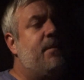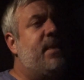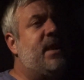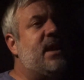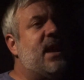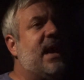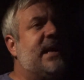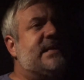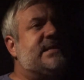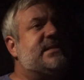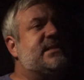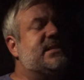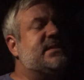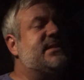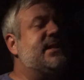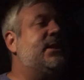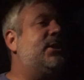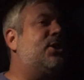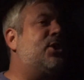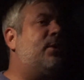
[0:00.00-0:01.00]
Nice to
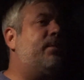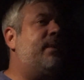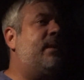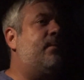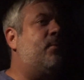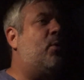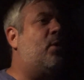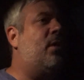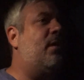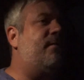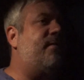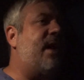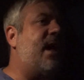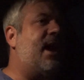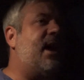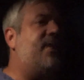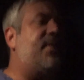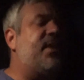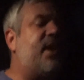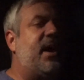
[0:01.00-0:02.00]
see a little bit more of
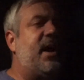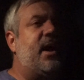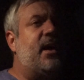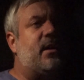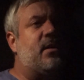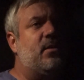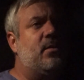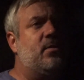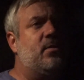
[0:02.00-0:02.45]
that, I think.